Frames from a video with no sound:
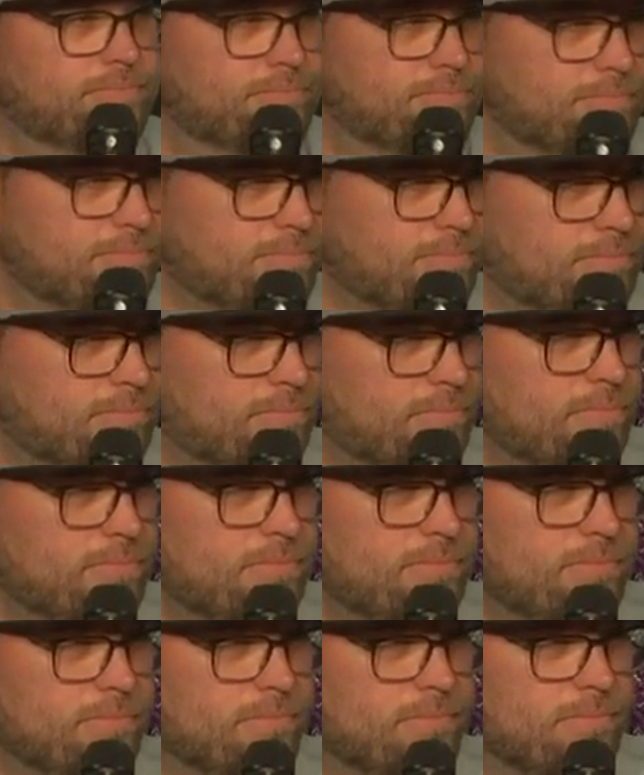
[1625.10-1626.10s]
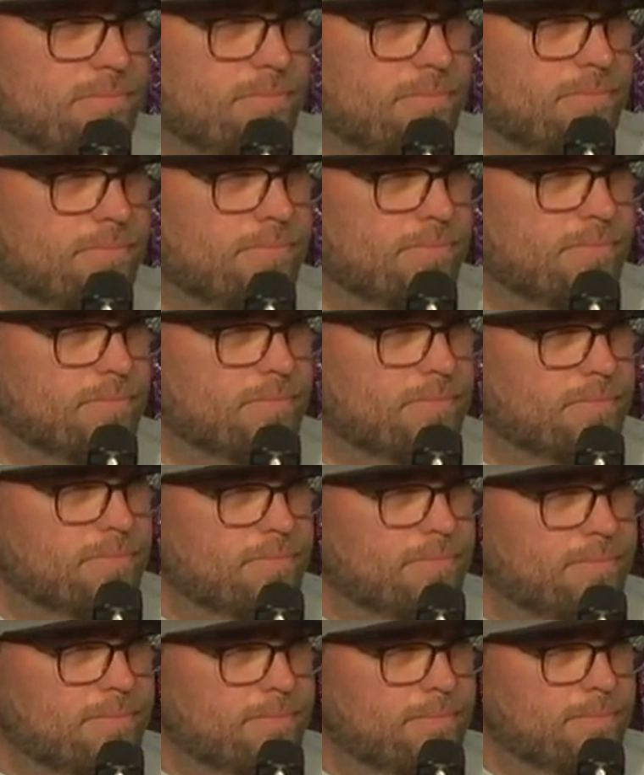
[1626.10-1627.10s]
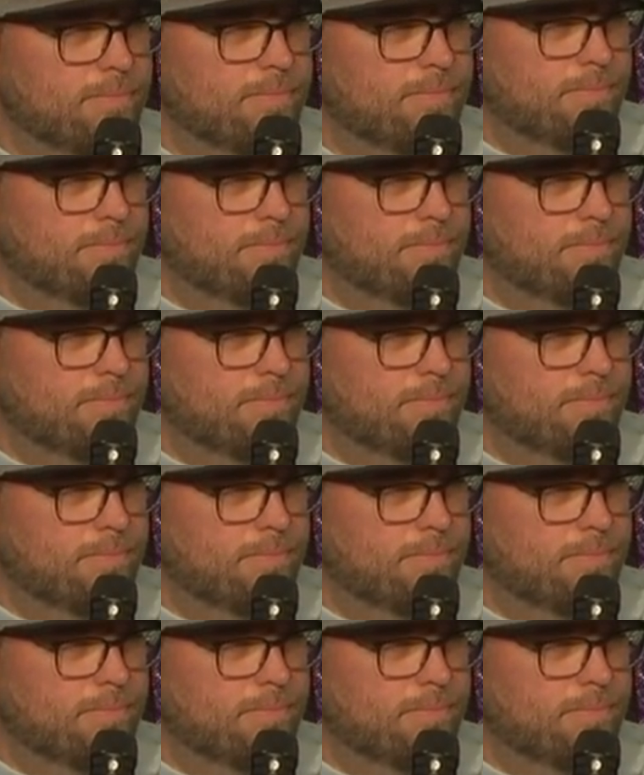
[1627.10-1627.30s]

(silence)